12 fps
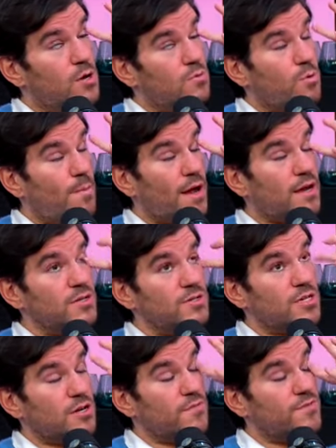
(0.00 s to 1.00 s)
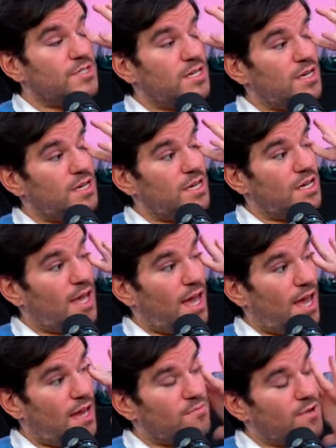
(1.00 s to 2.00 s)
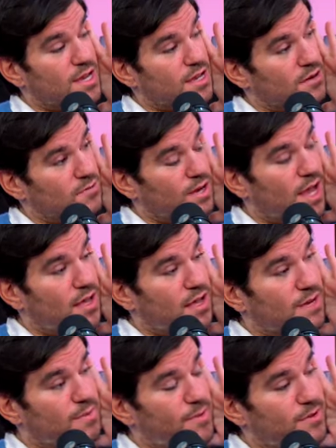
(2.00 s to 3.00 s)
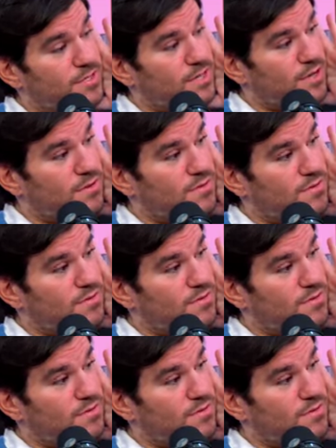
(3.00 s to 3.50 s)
Rebecca losing her virginity and Raquel getting proposed to.